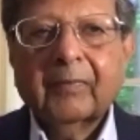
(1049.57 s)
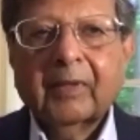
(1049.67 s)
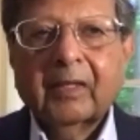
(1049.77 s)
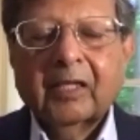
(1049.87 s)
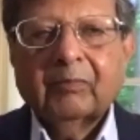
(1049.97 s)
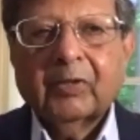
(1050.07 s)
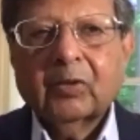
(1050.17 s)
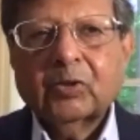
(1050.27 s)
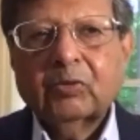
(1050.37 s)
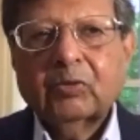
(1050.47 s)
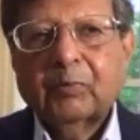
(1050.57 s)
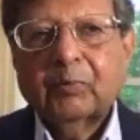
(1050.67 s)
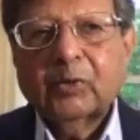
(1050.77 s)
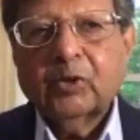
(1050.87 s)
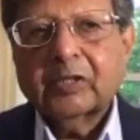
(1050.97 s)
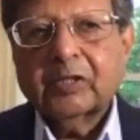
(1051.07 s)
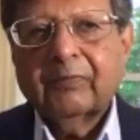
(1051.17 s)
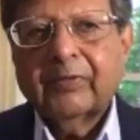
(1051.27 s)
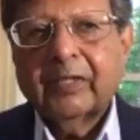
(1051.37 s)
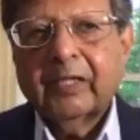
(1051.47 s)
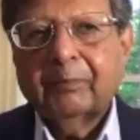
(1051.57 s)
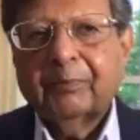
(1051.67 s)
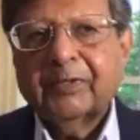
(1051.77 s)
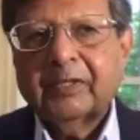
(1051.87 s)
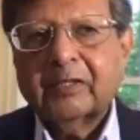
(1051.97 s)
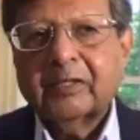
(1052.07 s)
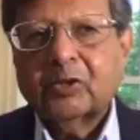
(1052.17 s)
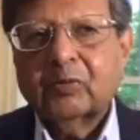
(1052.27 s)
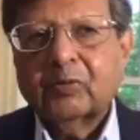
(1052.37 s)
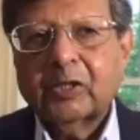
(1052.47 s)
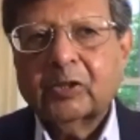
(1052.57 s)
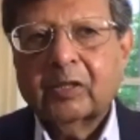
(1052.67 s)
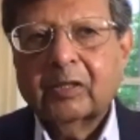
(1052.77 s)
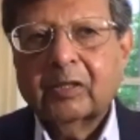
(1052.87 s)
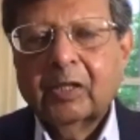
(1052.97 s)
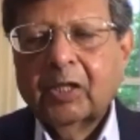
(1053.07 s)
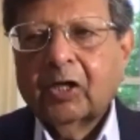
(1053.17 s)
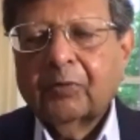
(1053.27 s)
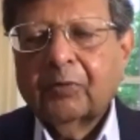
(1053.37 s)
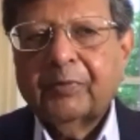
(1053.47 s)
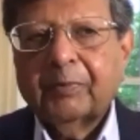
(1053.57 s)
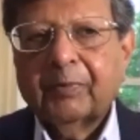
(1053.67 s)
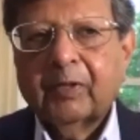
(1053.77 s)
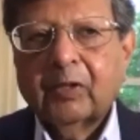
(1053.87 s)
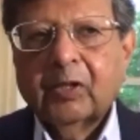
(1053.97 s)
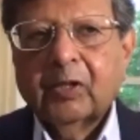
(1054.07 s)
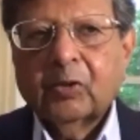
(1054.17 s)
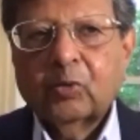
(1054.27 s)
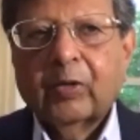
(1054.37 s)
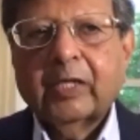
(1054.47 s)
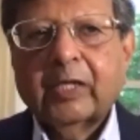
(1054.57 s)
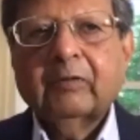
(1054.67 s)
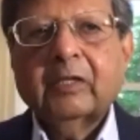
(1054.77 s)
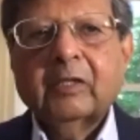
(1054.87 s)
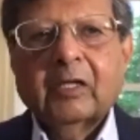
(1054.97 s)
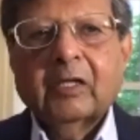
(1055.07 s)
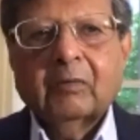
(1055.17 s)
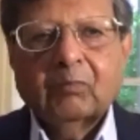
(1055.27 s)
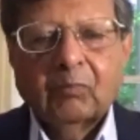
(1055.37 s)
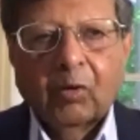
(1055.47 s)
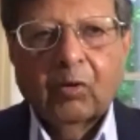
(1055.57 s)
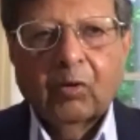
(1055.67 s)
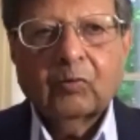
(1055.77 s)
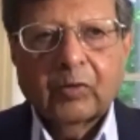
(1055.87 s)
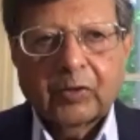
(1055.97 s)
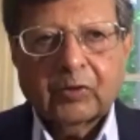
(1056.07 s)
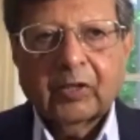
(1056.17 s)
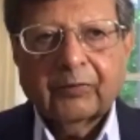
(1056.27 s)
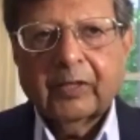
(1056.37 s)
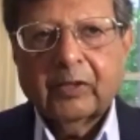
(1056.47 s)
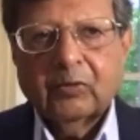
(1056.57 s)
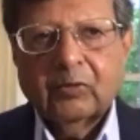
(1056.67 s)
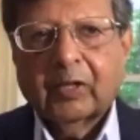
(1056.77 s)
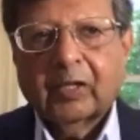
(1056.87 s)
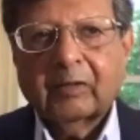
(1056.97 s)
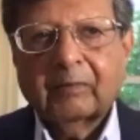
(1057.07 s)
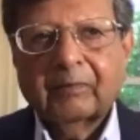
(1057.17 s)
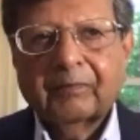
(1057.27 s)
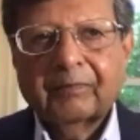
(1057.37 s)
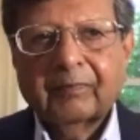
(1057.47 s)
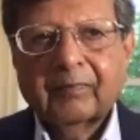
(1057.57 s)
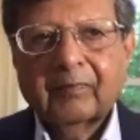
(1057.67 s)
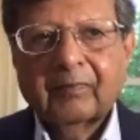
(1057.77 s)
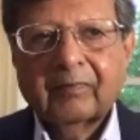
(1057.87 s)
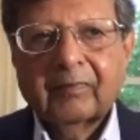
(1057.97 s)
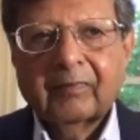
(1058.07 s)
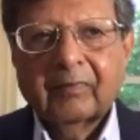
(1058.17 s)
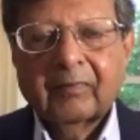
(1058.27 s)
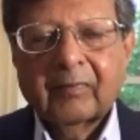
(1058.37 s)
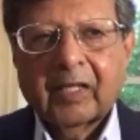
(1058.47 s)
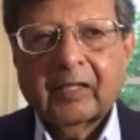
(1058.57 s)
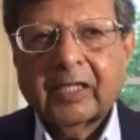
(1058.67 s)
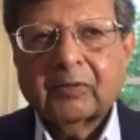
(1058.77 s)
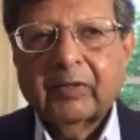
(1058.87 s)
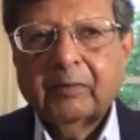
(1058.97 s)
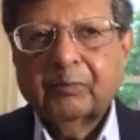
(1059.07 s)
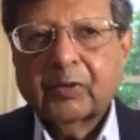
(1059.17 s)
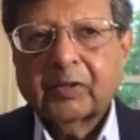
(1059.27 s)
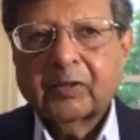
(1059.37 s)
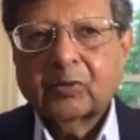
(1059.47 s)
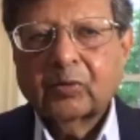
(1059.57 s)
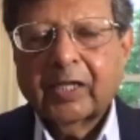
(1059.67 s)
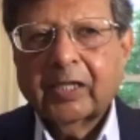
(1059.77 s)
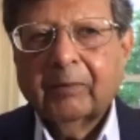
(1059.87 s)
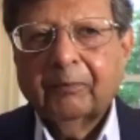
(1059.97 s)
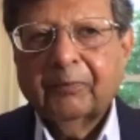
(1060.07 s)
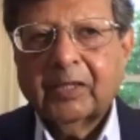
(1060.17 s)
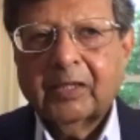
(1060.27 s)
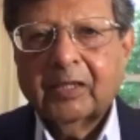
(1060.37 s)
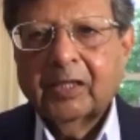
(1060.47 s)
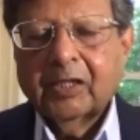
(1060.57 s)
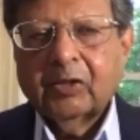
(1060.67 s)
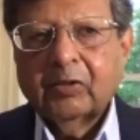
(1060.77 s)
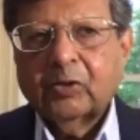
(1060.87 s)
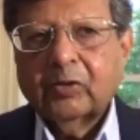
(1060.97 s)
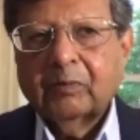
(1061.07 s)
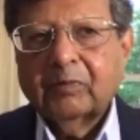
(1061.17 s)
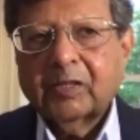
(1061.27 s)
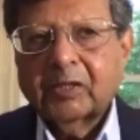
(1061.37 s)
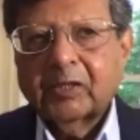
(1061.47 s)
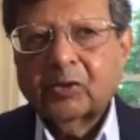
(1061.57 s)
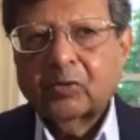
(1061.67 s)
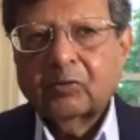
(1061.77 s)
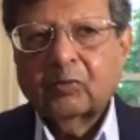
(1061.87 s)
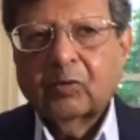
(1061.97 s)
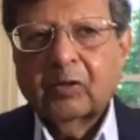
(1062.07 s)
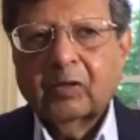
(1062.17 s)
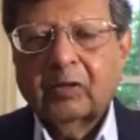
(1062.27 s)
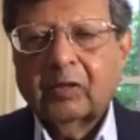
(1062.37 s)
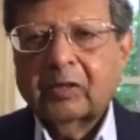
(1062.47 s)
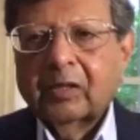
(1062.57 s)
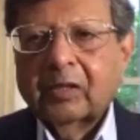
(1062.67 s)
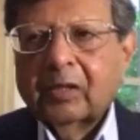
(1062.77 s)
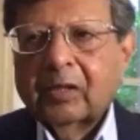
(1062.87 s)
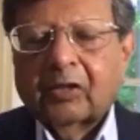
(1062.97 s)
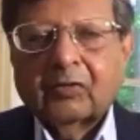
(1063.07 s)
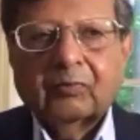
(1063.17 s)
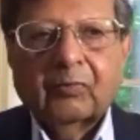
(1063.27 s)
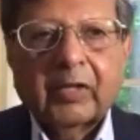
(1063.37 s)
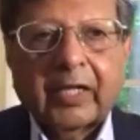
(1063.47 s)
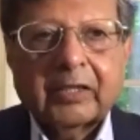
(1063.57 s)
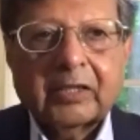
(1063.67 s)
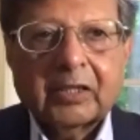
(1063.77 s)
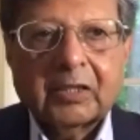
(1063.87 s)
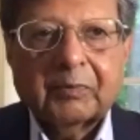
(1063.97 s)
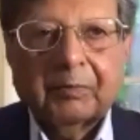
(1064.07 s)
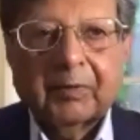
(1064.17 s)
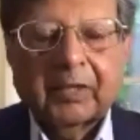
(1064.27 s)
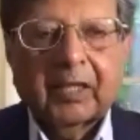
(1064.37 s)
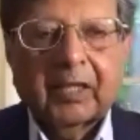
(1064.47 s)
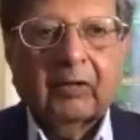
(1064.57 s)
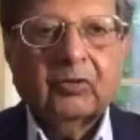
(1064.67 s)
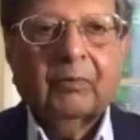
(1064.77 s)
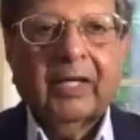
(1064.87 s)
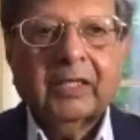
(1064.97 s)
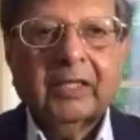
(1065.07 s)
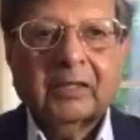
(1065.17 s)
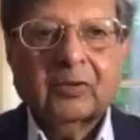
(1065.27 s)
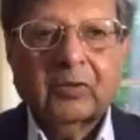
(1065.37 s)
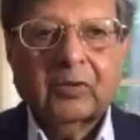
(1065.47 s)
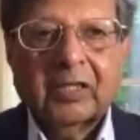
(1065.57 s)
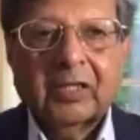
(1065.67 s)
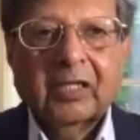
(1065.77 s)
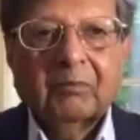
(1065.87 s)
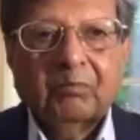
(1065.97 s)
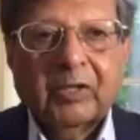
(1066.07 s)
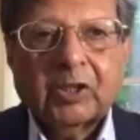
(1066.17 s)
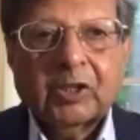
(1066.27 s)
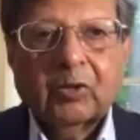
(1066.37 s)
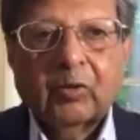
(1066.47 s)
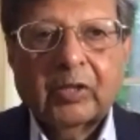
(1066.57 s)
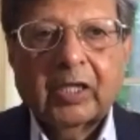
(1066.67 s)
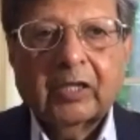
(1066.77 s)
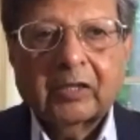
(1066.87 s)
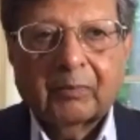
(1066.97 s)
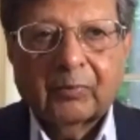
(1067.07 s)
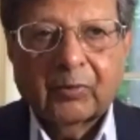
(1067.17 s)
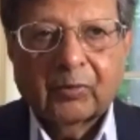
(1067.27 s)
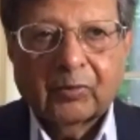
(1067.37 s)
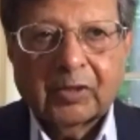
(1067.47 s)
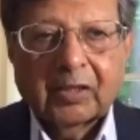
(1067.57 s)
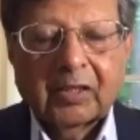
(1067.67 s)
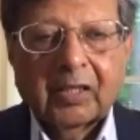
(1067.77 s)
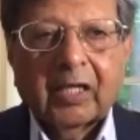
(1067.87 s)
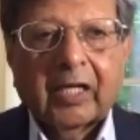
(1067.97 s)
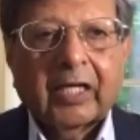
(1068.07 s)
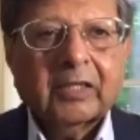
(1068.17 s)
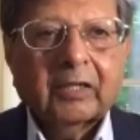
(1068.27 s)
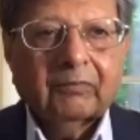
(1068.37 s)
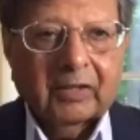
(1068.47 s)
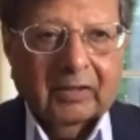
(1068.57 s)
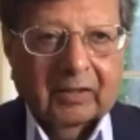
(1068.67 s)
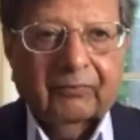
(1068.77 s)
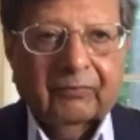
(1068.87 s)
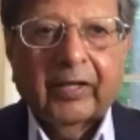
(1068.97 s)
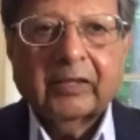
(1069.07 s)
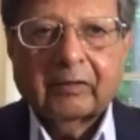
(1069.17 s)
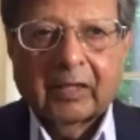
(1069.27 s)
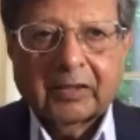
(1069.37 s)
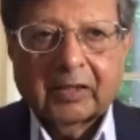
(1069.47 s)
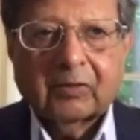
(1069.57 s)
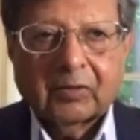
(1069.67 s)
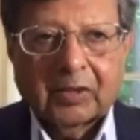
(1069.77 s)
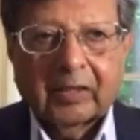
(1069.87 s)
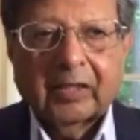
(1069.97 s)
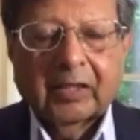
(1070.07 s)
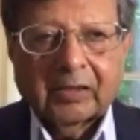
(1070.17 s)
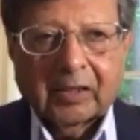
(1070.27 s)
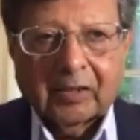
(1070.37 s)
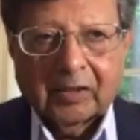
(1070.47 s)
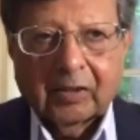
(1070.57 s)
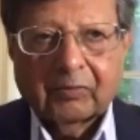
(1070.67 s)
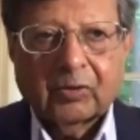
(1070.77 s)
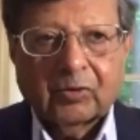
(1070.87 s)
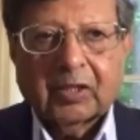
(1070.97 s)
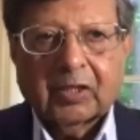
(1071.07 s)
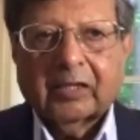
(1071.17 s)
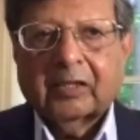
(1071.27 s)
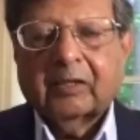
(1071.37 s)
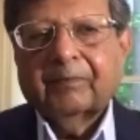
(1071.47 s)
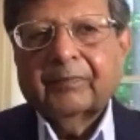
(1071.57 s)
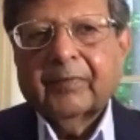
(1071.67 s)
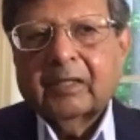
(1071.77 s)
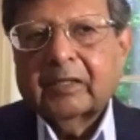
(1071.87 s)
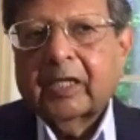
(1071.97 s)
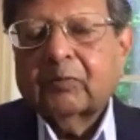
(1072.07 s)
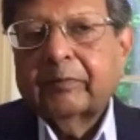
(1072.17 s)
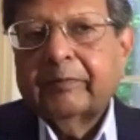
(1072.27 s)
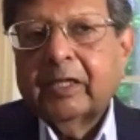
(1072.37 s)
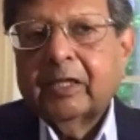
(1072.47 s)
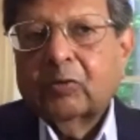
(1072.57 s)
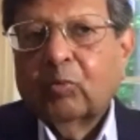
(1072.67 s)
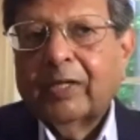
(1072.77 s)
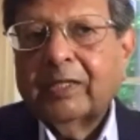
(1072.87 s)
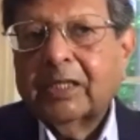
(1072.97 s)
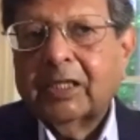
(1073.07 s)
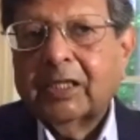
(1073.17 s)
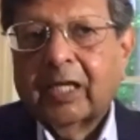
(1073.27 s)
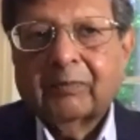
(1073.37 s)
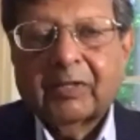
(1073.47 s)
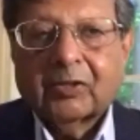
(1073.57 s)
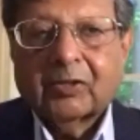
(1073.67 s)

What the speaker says: because you will put yourself in an empathy situation of people who are even more worse off than you are. And that's very important. To get an empathy, you need to immerse into the world of more anxious people and how do you manage it. So it's a mission-oriented approach, as every faith does it, to say, to serve the society. That would be one key dimension.